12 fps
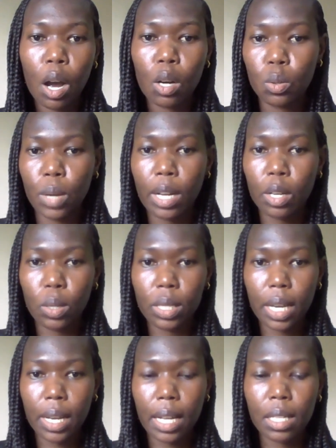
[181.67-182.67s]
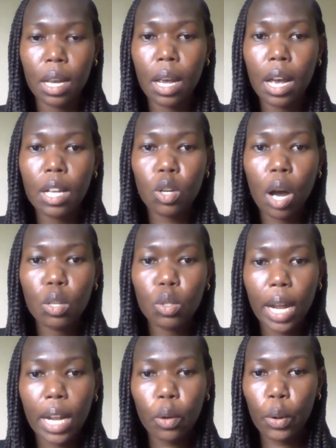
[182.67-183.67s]
how to run containers. So how to
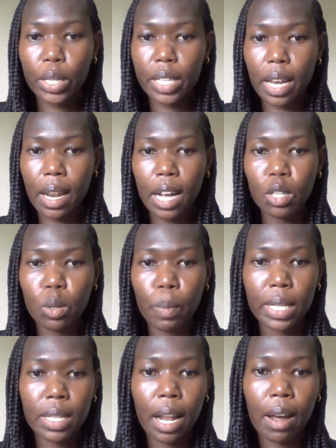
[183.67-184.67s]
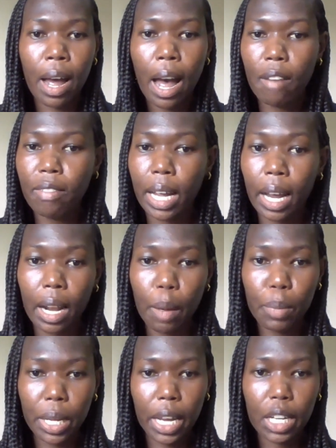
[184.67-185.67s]
run containers, you must have like an
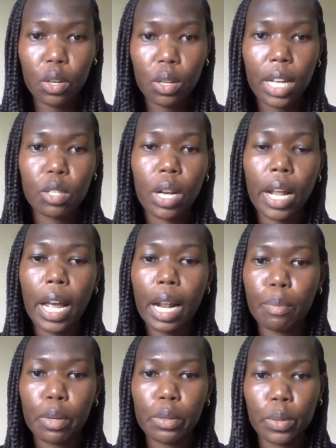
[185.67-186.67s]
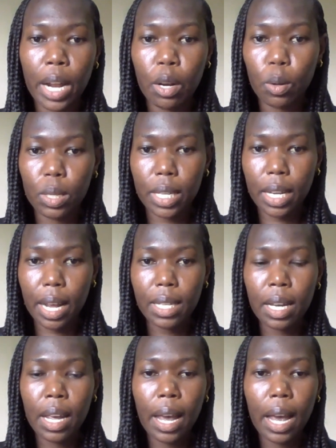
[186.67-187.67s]
application that will help you to run containers.
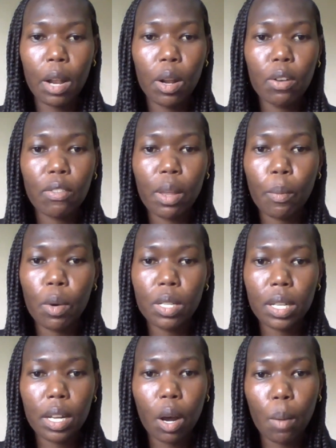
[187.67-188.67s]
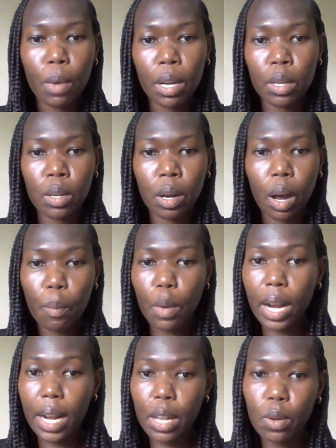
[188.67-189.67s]
And one of the mostly
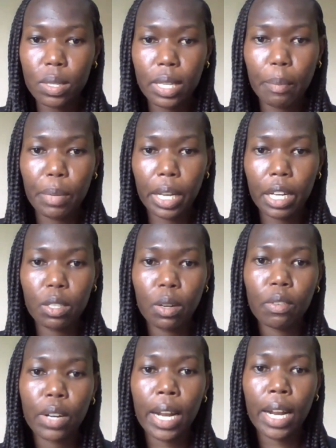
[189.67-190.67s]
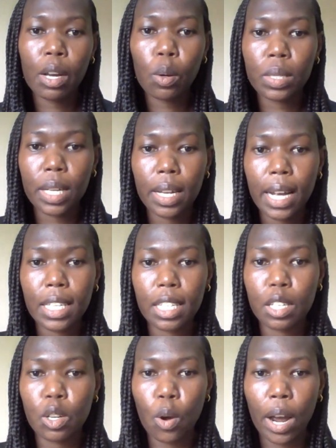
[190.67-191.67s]
commonly used application for running containers
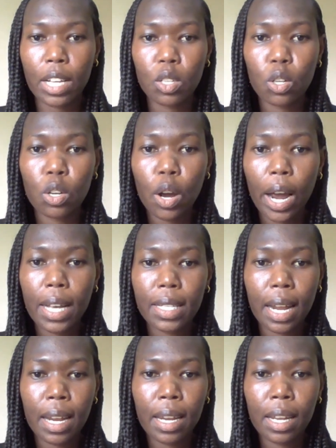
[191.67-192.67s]
is Docker. So Docker is a